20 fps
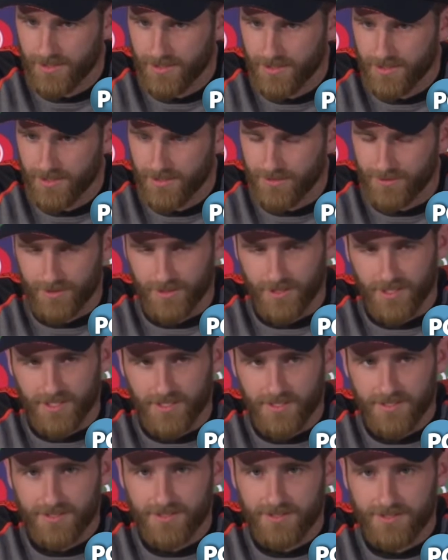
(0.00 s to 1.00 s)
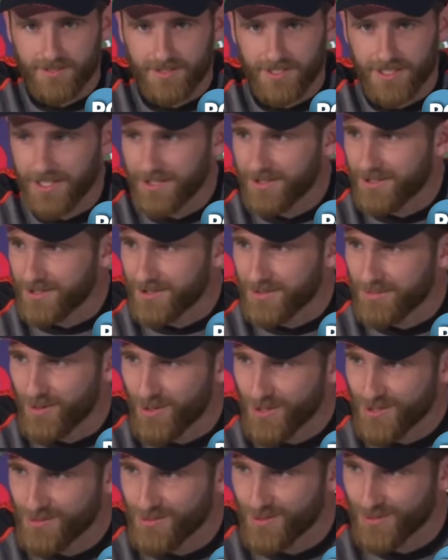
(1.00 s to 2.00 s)
Oh, I guess anything's
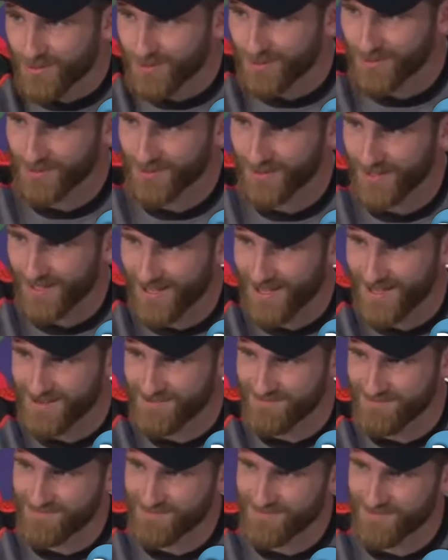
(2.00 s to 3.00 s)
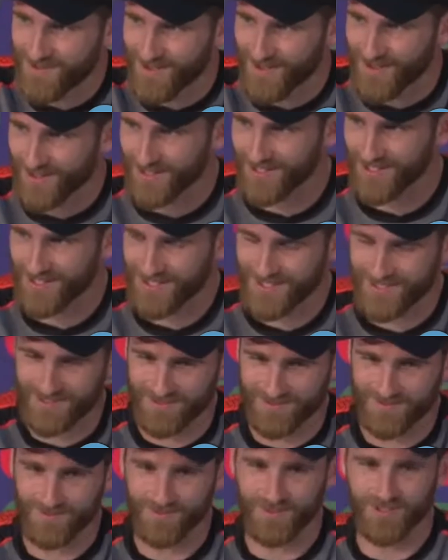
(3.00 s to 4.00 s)
possible. I guess
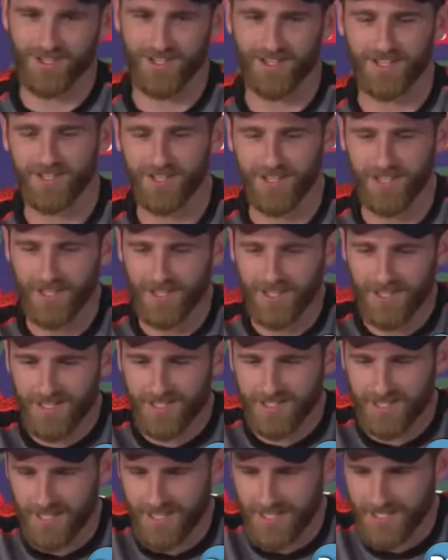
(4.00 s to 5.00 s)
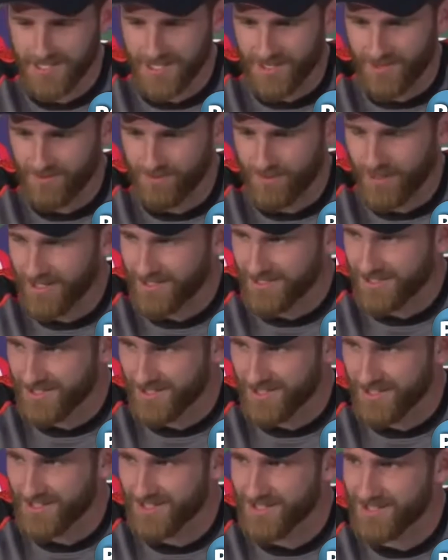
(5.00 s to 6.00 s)
when you take yourself back
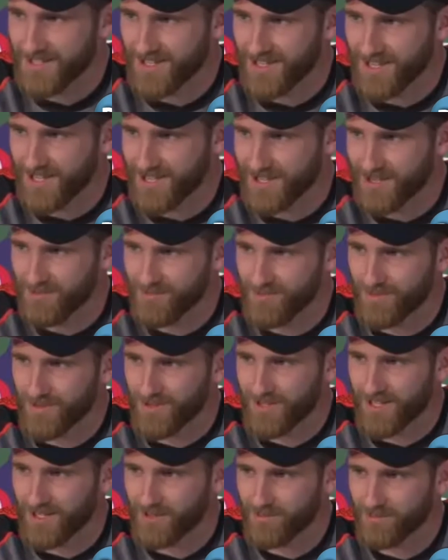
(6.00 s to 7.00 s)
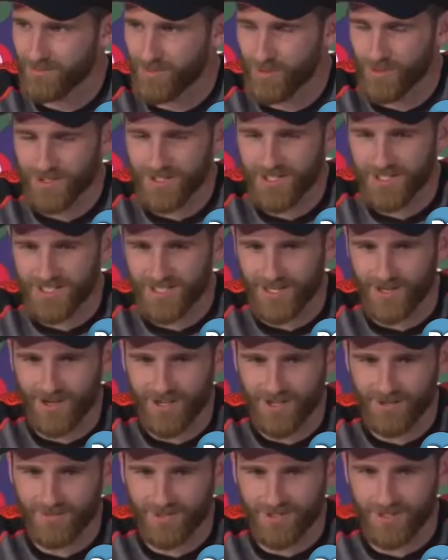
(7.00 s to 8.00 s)
to that point in
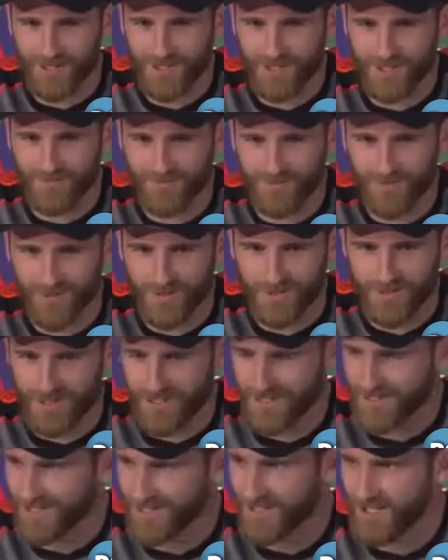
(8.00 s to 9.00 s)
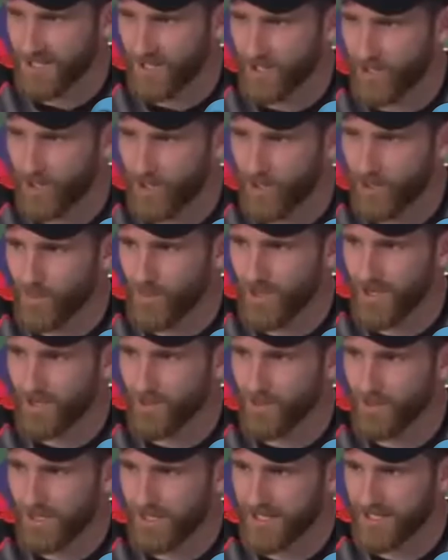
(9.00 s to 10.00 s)
time, it feels like a long way
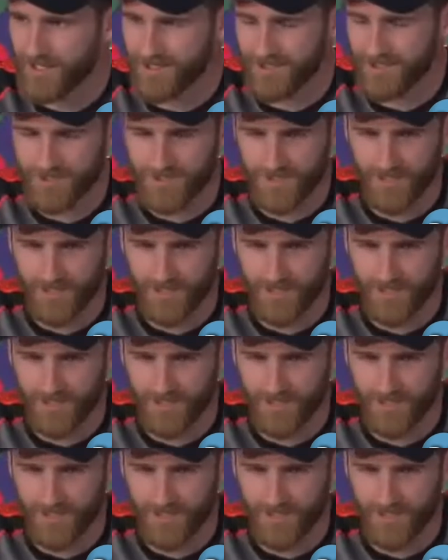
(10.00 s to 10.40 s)
away, and